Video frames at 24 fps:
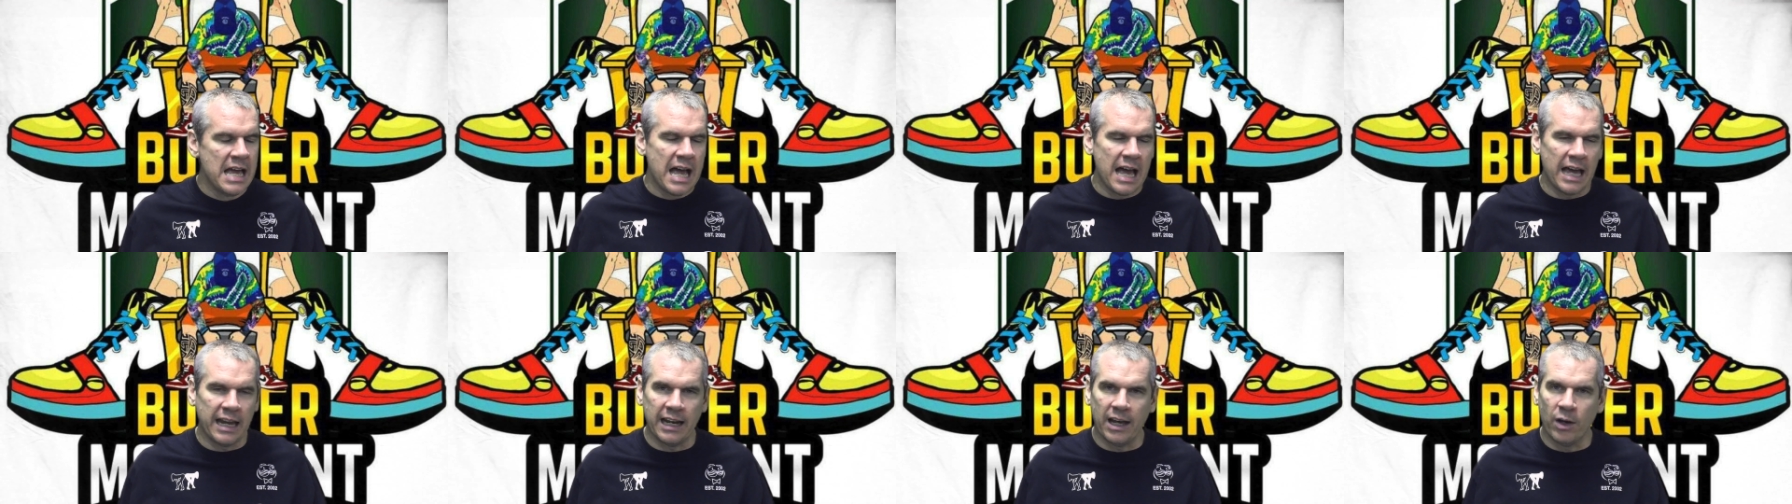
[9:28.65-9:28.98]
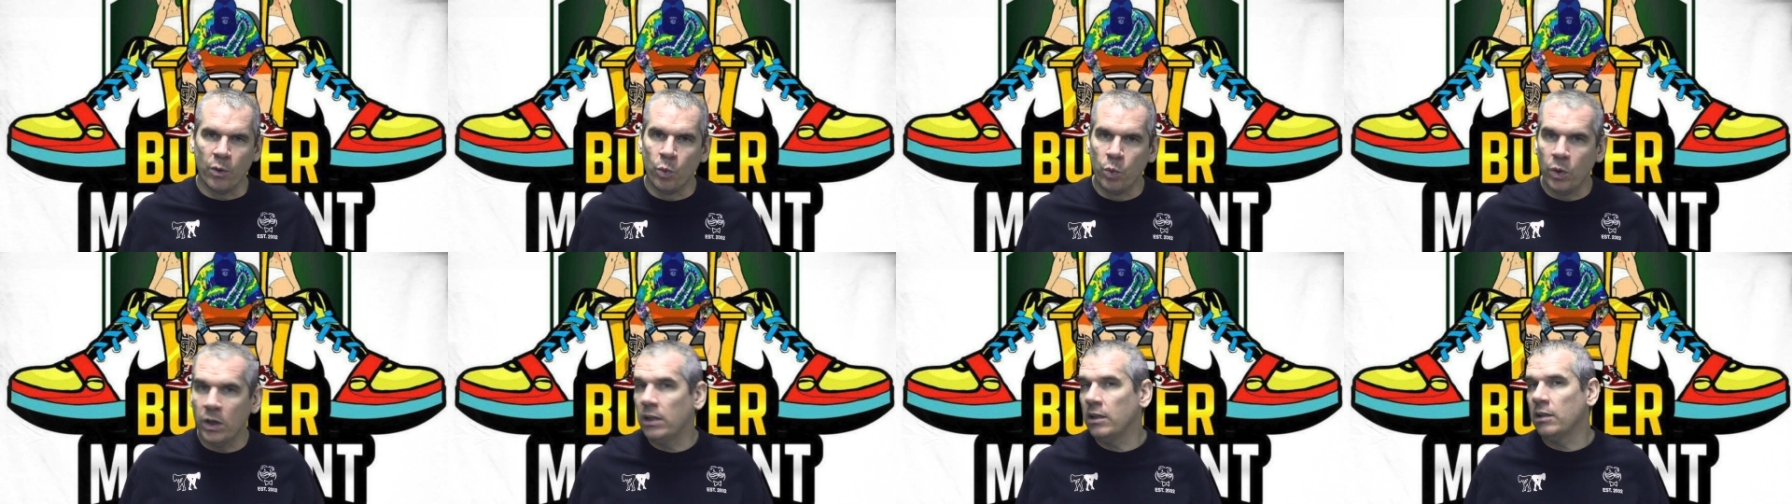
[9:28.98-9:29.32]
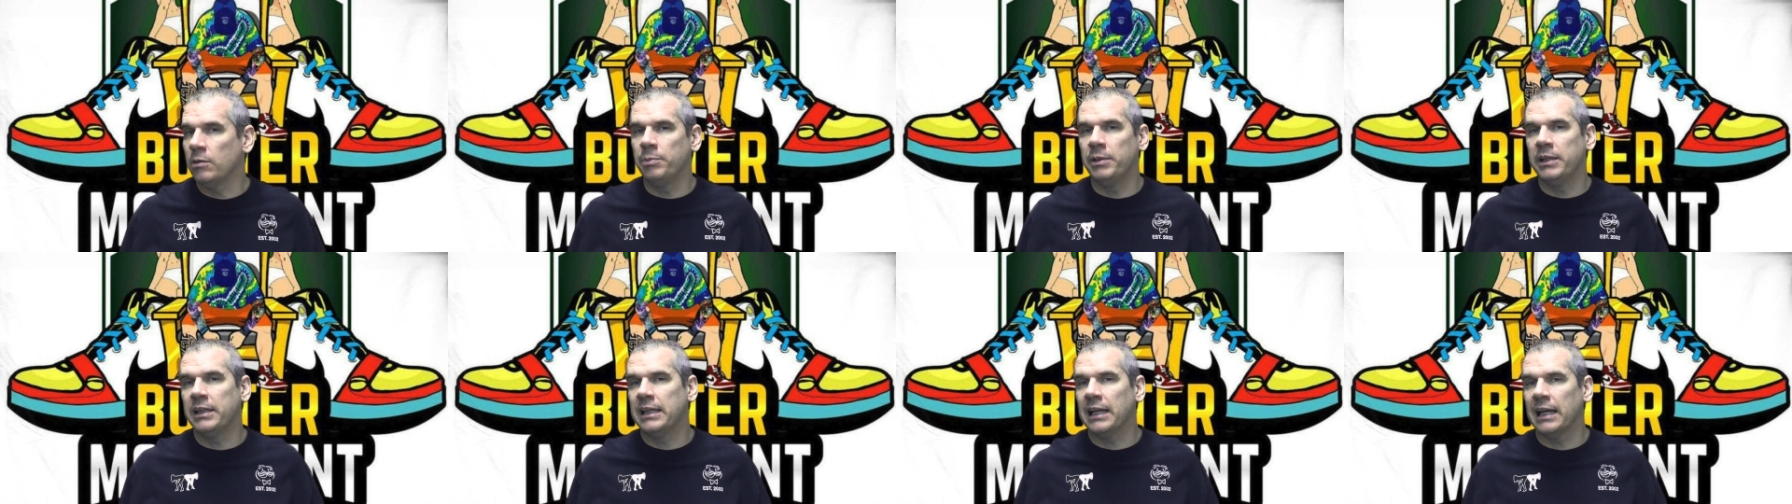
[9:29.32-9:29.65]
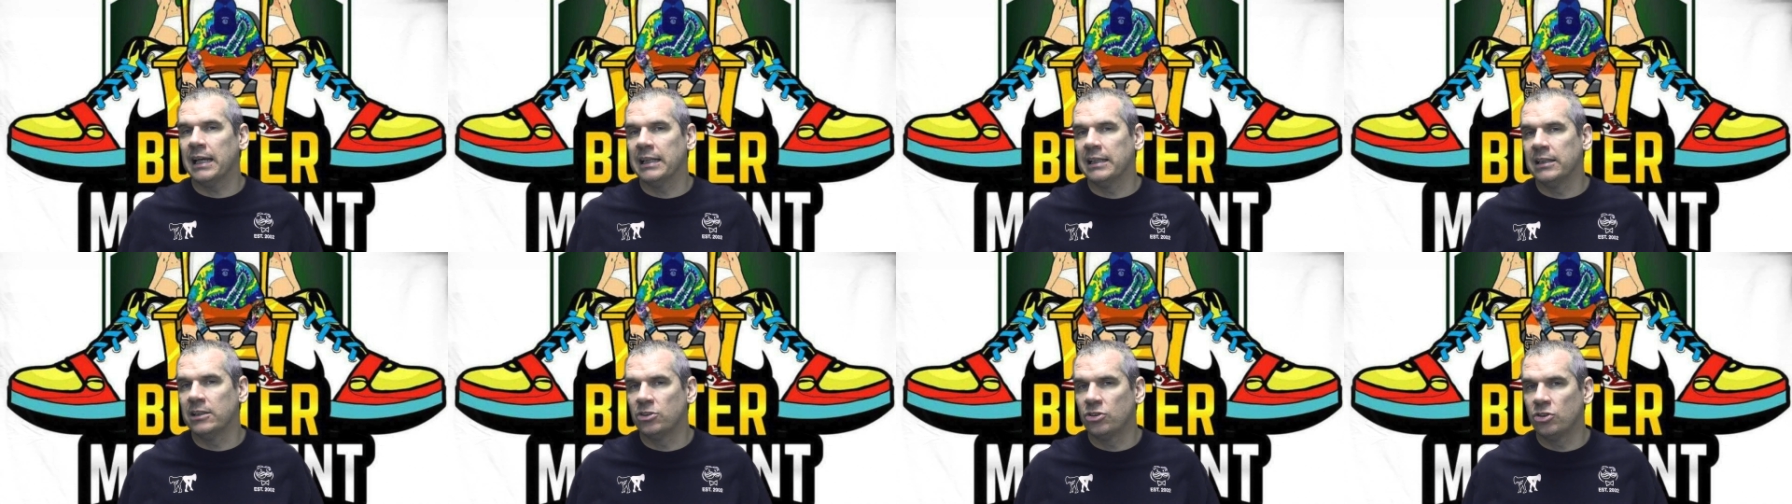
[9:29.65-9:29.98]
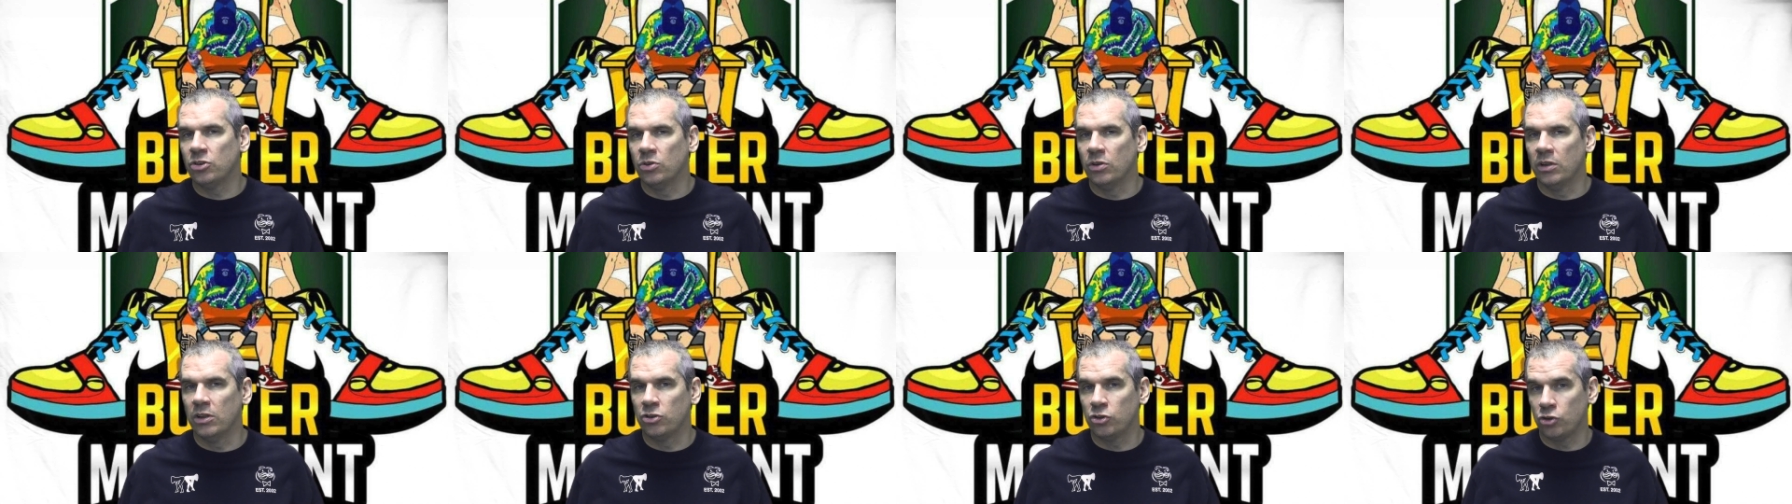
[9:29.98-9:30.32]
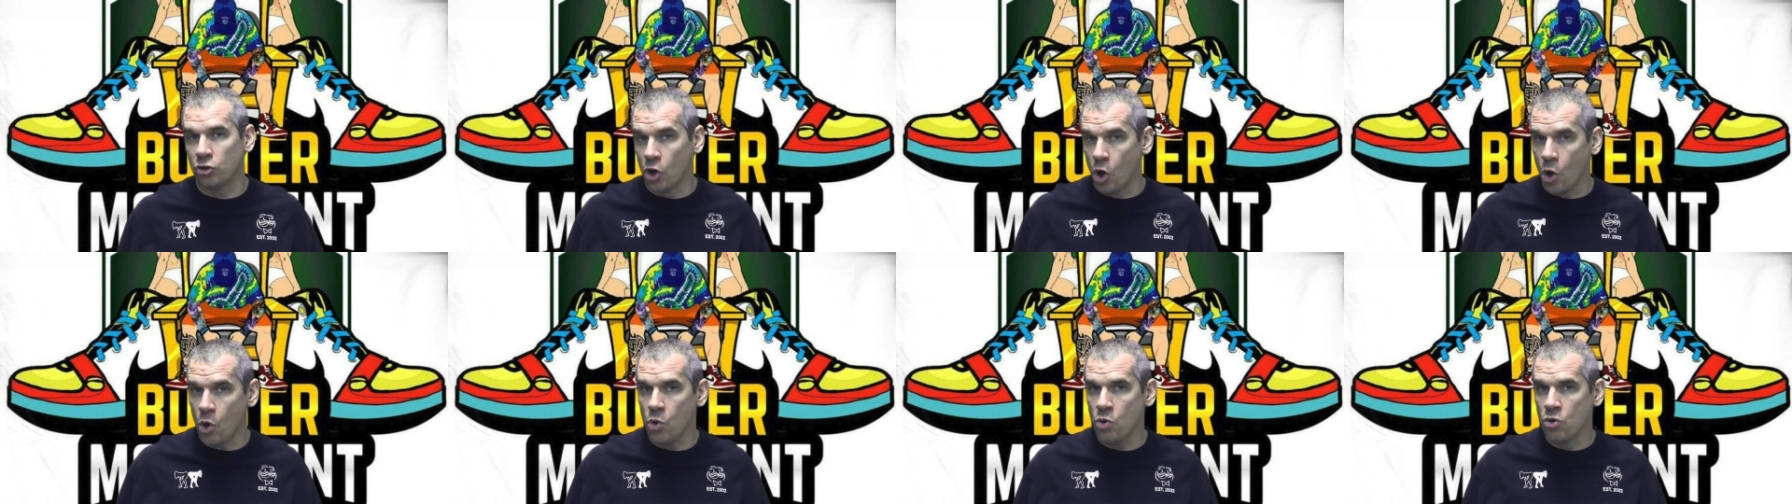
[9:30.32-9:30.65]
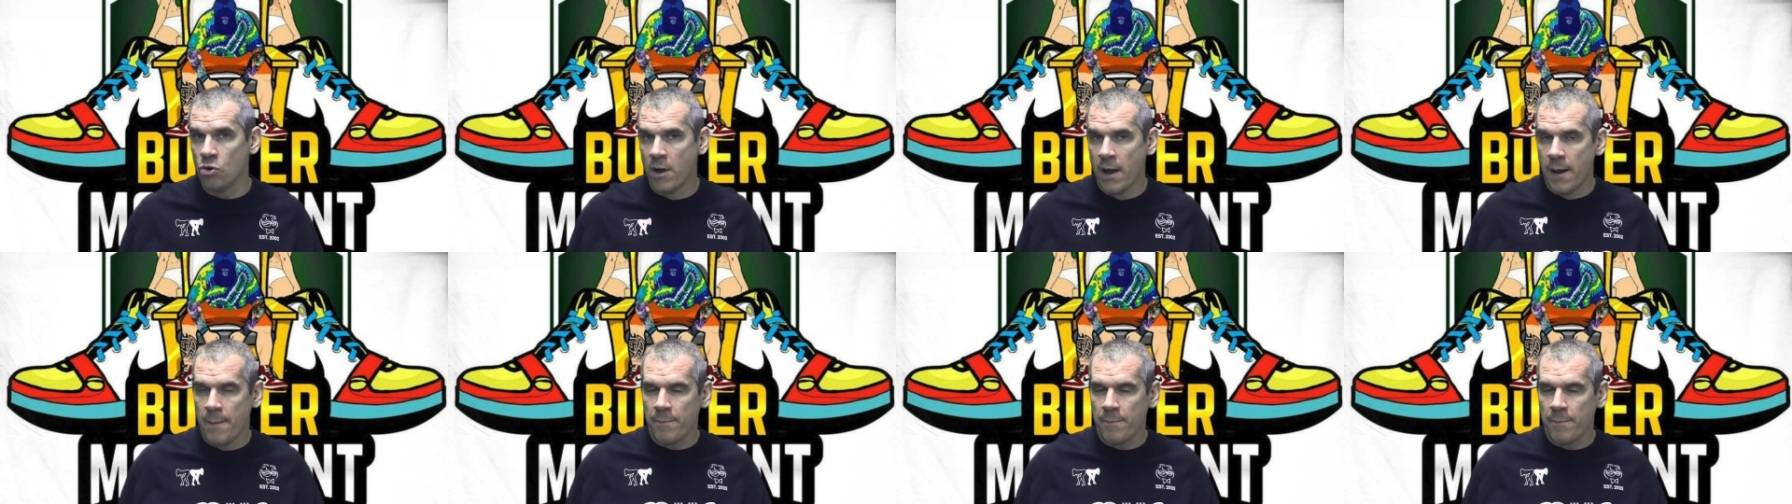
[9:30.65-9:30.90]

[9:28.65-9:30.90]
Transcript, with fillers: And I will be getting to the snow